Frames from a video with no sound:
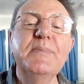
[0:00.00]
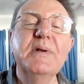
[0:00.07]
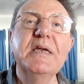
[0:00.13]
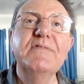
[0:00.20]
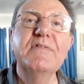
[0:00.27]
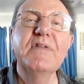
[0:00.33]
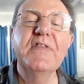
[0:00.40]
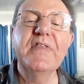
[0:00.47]
to
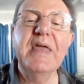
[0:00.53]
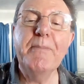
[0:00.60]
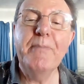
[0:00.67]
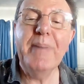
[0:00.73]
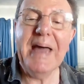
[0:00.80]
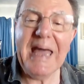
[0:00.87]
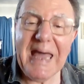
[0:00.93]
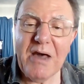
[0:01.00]
believe that their
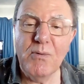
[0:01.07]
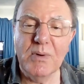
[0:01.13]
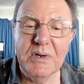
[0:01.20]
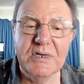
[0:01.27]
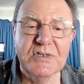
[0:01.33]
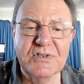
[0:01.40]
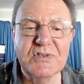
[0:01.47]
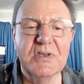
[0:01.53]

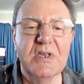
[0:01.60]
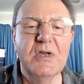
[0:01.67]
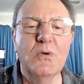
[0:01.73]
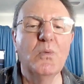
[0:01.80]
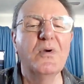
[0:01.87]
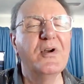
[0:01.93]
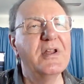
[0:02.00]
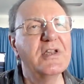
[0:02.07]
powers
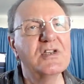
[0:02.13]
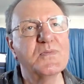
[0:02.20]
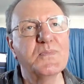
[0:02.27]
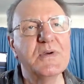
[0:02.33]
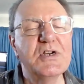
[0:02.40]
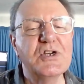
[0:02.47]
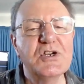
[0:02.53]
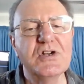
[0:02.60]
were an
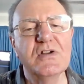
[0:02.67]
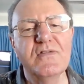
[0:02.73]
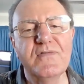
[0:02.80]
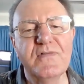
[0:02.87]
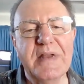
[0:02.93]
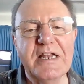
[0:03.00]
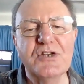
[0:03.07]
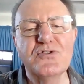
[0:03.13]
expression of
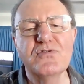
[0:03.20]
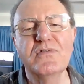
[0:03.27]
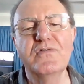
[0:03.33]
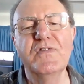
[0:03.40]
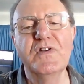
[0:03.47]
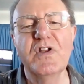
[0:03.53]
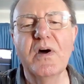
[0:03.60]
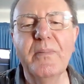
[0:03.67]
natural
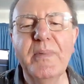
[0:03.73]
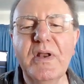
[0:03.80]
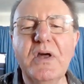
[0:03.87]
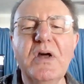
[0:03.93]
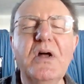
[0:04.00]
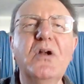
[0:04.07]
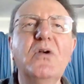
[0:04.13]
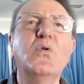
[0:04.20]

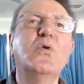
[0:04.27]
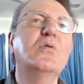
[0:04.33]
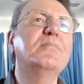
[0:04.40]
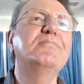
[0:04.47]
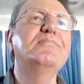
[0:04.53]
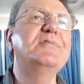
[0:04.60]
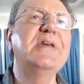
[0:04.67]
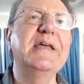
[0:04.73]
phenomena or
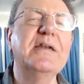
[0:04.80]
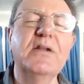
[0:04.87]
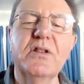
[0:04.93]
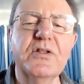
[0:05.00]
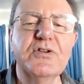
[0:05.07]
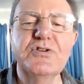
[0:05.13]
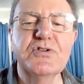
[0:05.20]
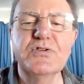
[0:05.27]

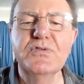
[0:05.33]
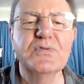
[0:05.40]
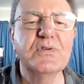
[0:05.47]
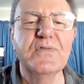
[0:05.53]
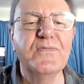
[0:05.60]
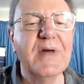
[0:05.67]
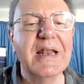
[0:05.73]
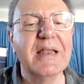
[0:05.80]
technological
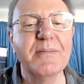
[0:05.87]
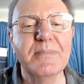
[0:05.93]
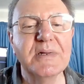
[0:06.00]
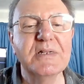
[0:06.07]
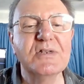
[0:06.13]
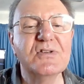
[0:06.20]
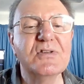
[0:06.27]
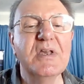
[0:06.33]

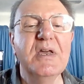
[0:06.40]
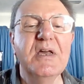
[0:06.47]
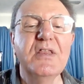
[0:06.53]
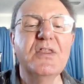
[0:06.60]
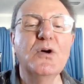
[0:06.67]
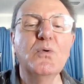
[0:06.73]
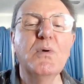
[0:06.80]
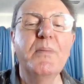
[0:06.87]
developments
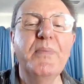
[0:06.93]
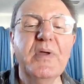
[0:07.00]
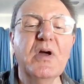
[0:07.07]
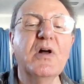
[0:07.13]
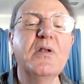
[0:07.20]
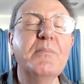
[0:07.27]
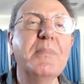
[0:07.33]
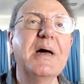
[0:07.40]
that were
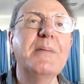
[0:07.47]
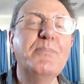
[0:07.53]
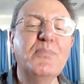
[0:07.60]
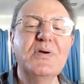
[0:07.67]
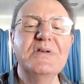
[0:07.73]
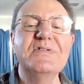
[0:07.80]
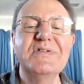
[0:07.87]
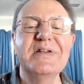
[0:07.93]
beyond my
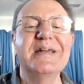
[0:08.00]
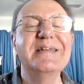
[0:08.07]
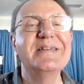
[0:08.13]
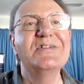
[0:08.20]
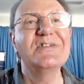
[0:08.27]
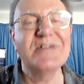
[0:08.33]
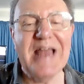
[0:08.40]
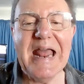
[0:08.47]
present
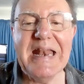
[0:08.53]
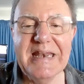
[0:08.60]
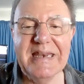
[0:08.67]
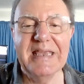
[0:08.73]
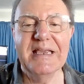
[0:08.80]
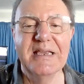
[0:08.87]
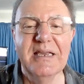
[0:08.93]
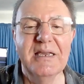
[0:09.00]

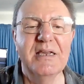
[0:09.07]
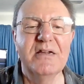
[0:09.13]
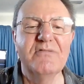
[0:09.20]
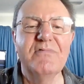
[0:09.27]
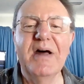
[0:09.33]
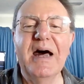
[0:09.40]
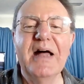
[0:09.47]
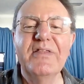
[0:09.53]
understanding,
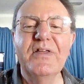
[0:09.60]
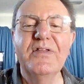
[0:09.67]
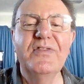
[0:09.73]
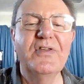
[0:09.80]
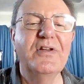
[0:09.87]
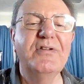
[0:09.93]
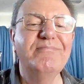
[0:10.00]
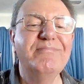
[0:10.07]
rather
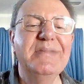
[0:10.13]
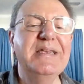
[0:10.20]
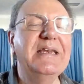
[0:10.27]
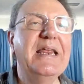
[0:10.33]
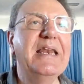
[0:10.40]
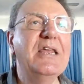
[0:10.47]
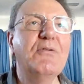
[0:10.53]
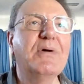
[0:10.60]
than in
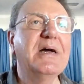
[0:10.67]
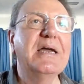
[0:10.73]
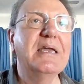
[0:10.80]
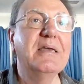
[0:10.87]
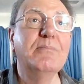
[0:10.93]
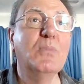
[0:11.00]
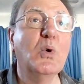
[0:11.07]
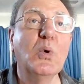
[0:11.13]
any
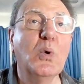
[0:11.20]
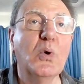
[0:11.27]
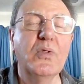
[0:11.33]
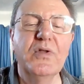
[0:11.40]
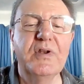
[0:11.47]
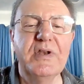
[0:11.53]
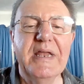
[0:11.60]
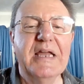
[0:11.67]
way more
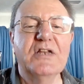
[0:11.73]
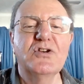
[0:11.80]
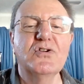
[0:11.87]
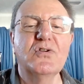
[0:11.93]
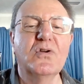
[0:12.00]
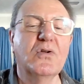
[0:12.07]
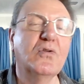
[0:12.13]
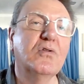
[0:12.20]
than
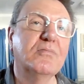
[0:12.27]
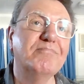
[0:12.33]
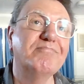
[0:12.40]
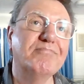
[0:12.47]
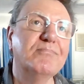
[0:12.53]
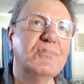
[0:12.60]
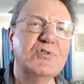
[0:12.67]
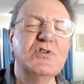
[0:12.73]
natural or
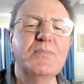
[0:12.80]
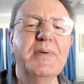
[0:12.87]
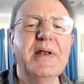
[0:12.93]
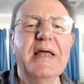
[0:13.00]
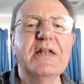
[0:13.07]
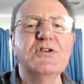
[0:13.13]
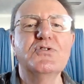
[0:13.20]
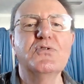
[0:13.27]

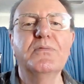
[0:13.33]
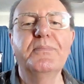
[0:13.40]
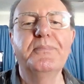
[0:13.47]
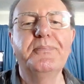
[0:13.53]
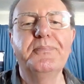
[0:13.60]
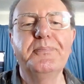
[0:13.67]
supernatural.